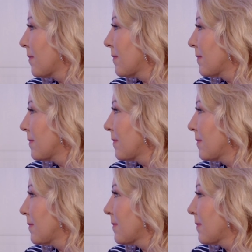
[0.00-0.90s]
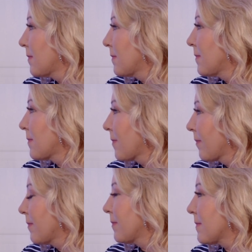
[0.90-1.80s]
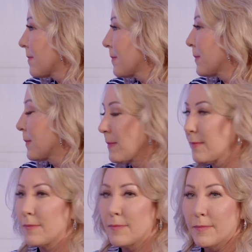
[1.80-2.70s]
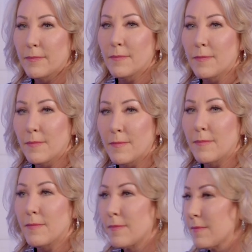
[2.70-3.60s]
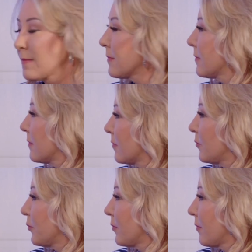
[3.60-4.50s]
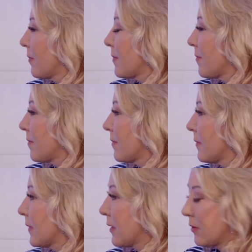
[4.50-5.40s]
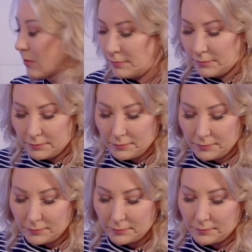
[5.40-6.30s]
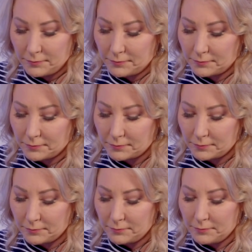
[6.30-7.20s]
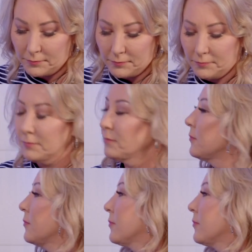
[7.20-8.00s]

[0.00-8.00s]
This person isn't speaking.